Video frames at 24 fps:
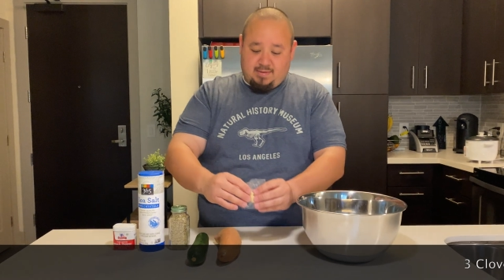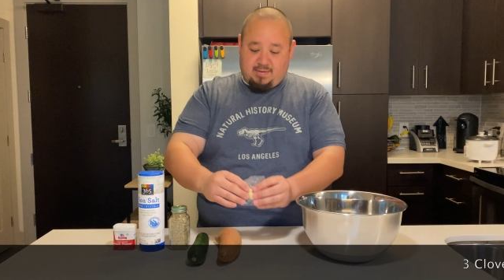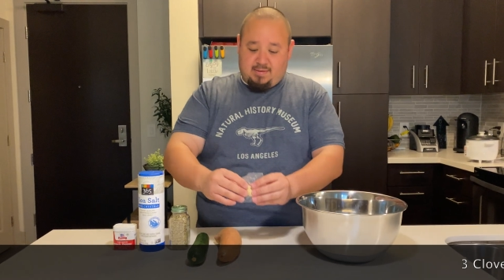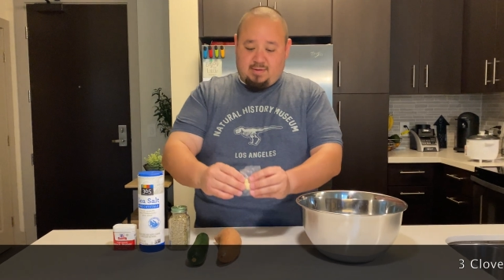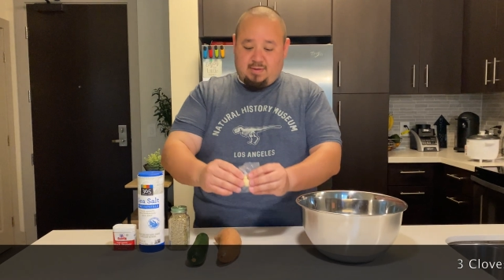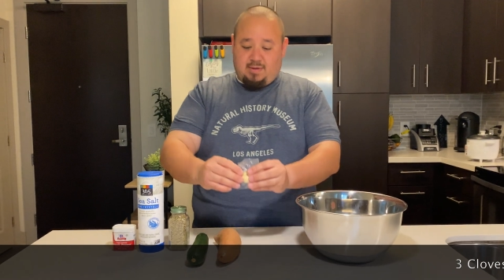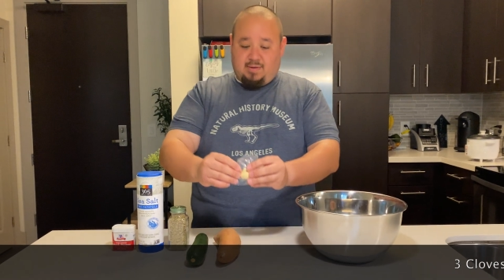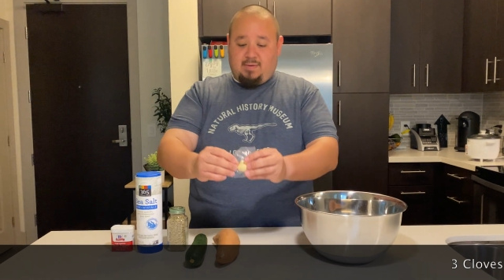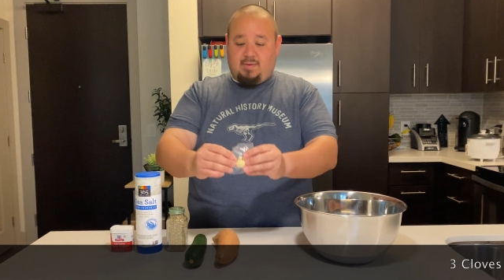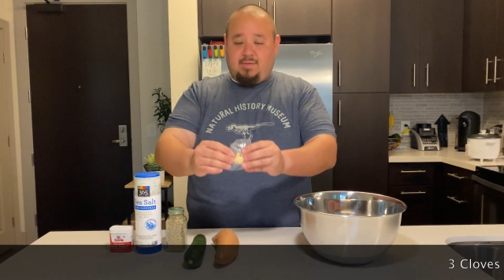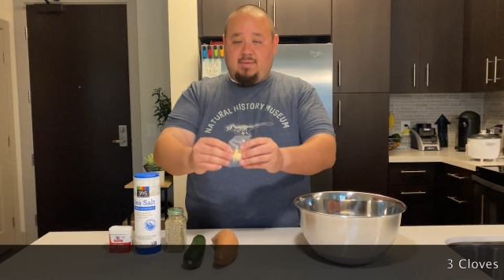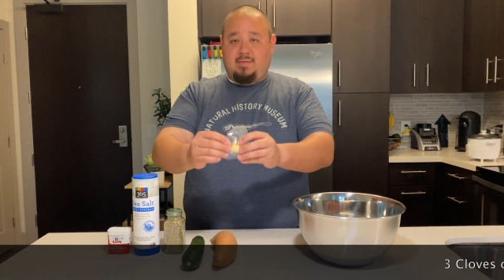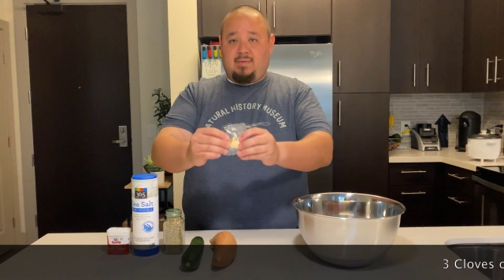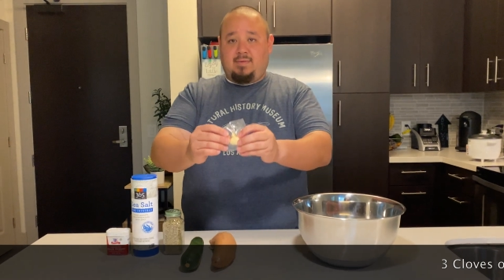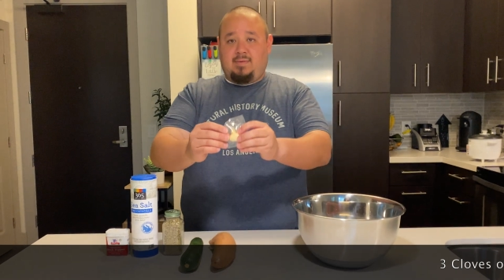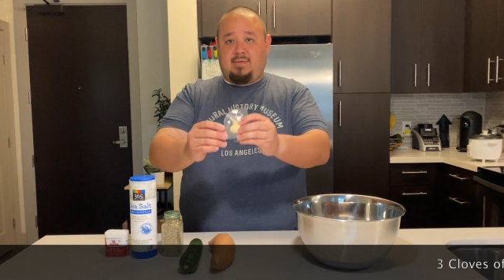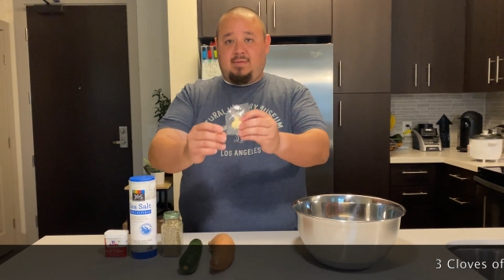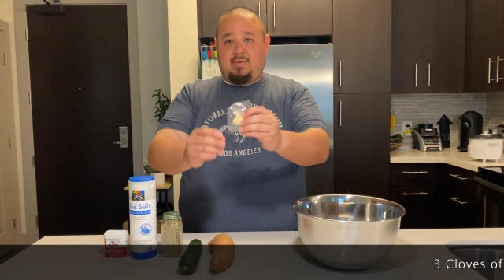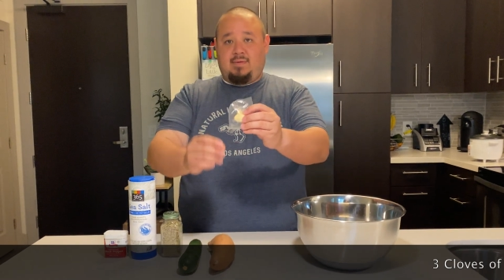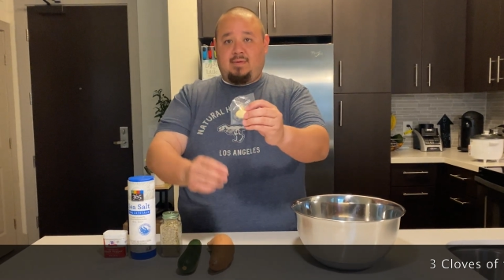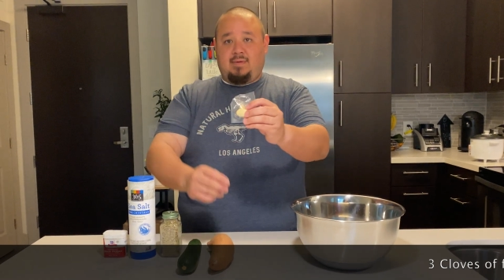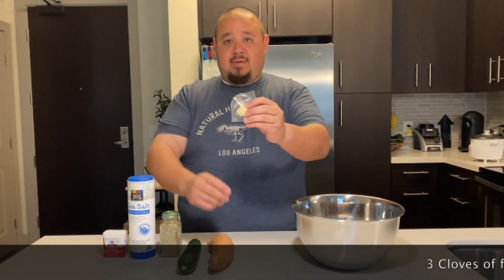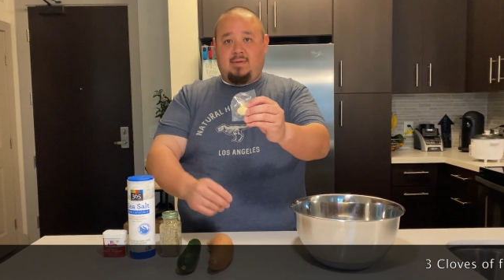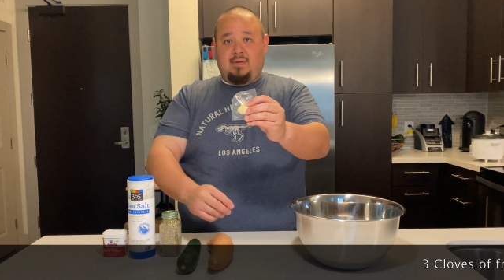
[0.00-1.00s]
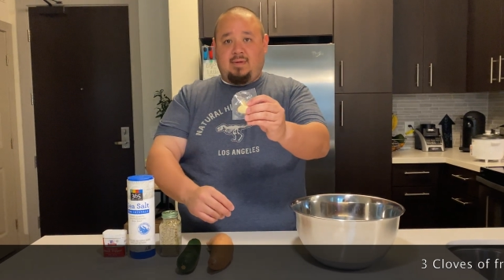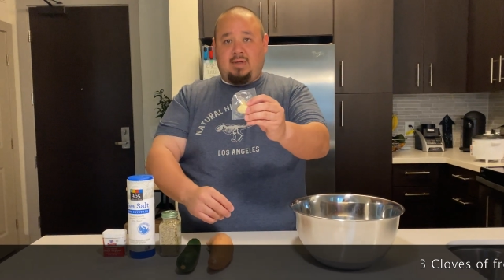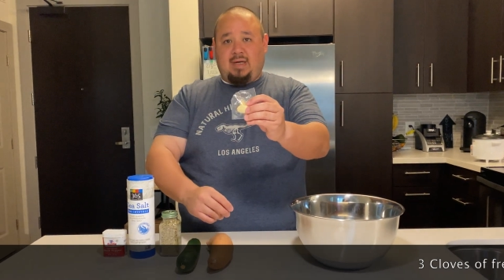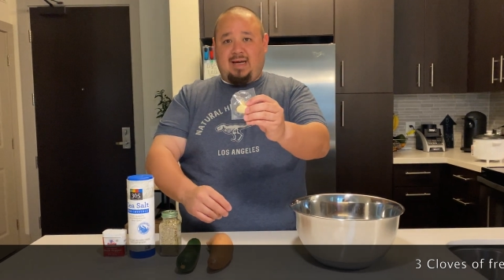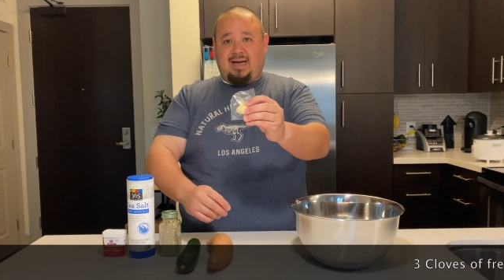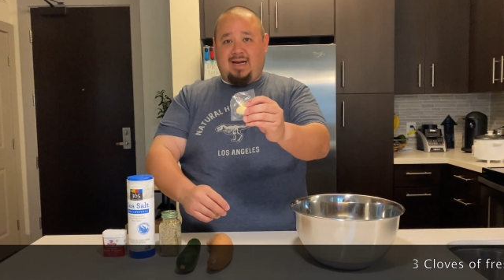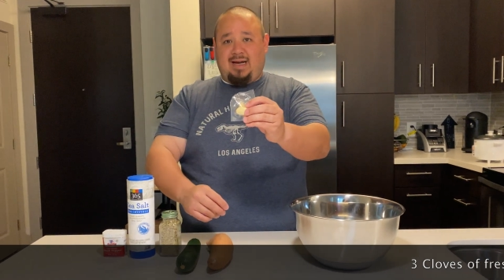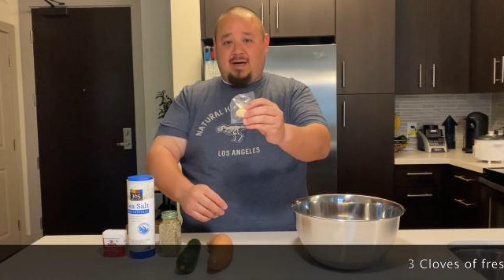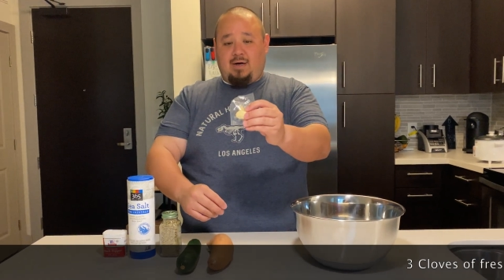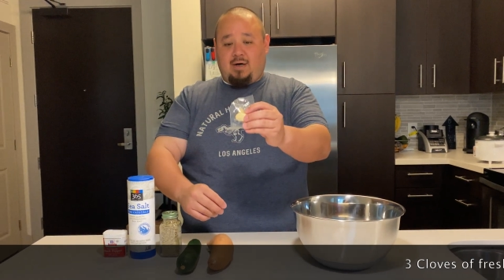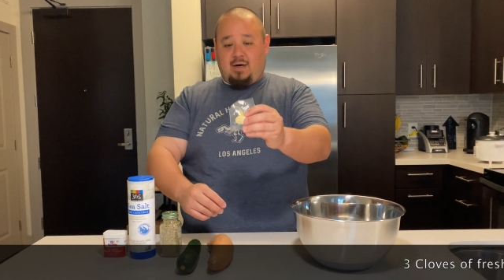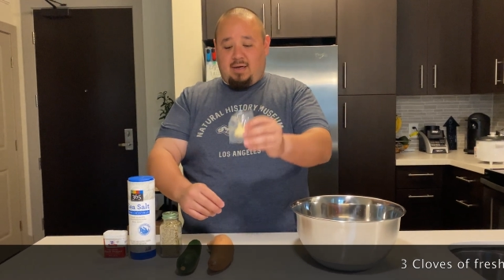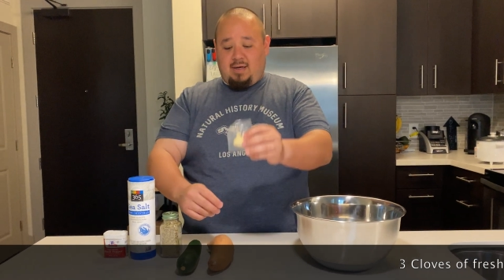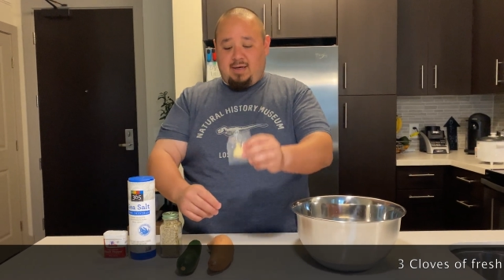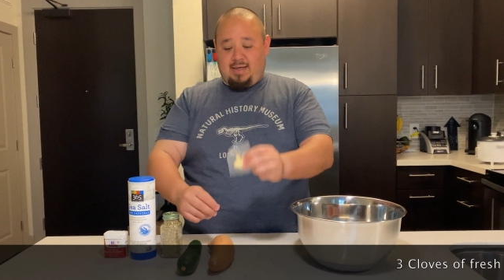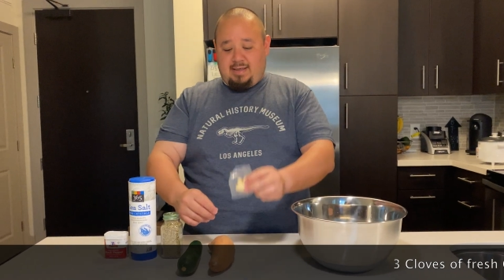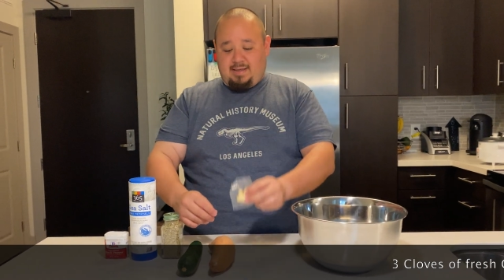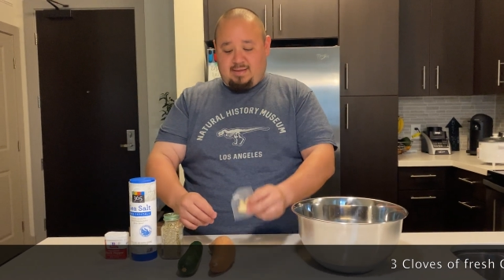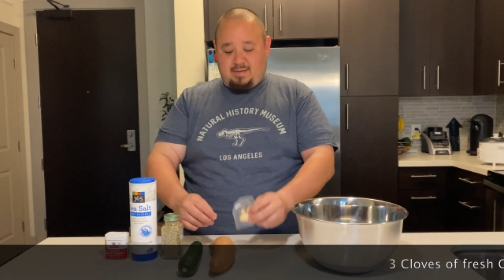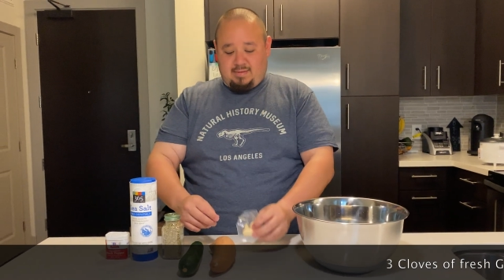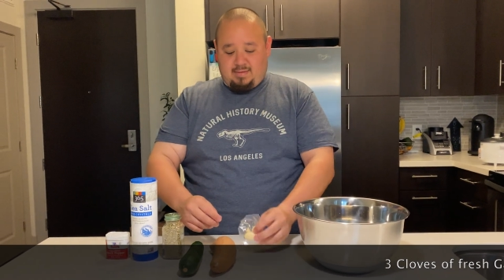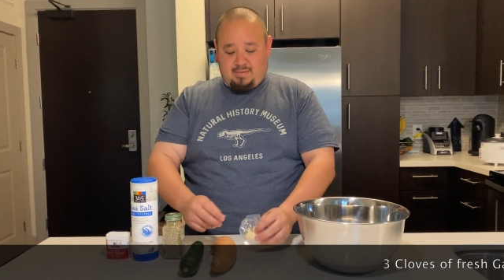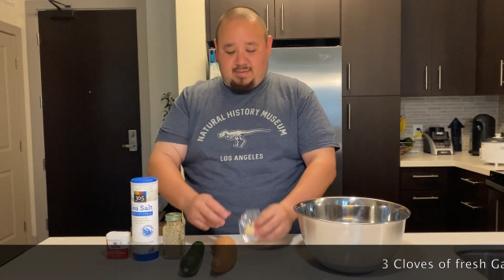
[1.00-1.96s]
So, I got garlic,